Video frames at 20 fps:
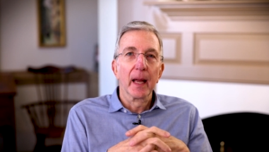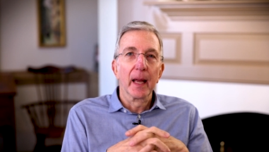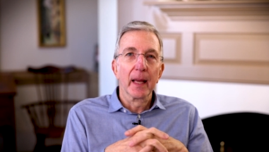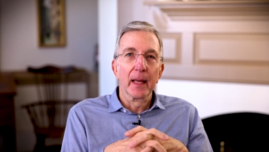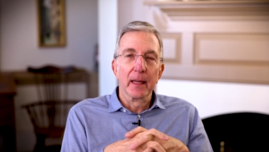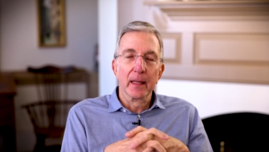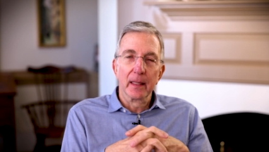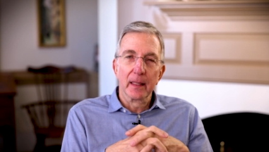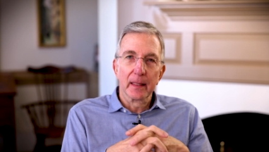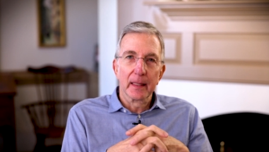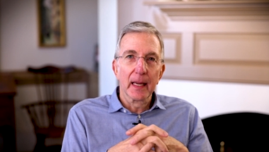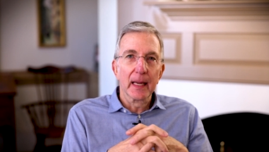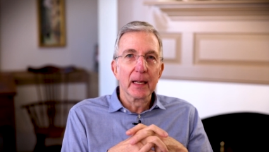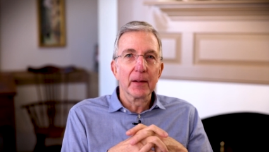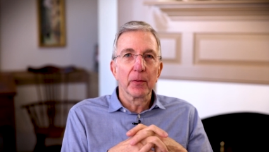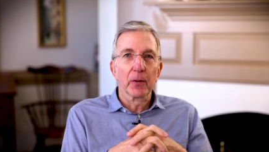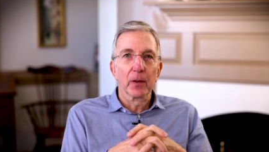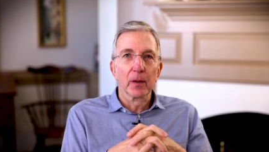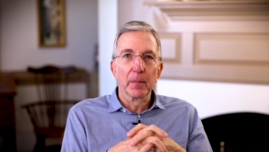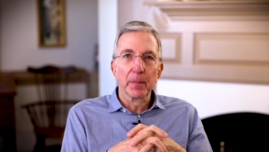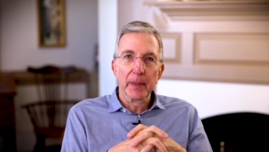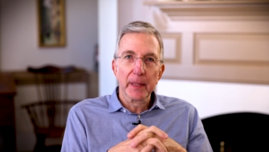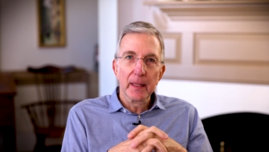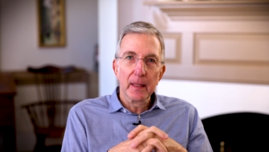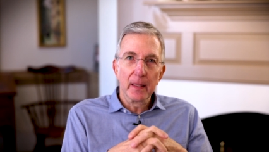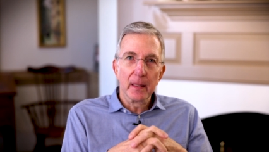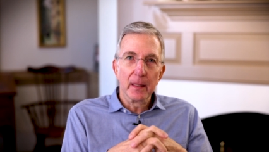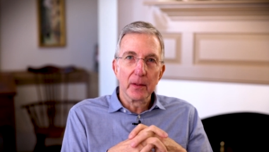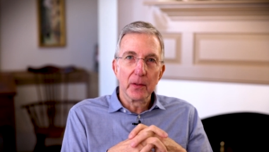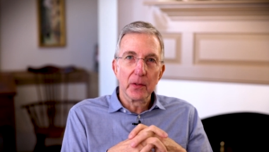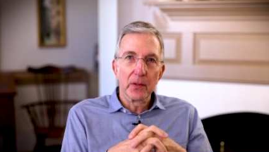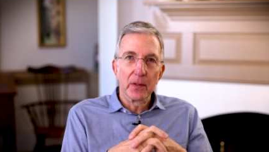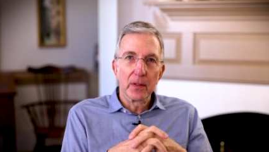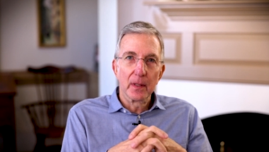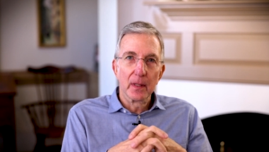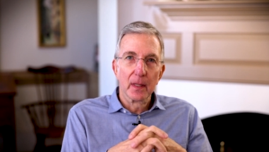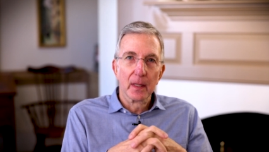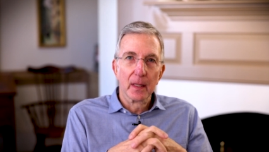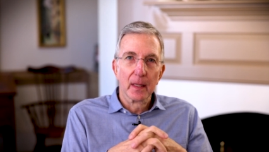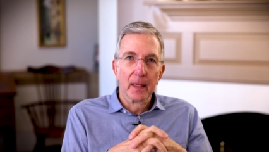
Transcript: and He gave her peace.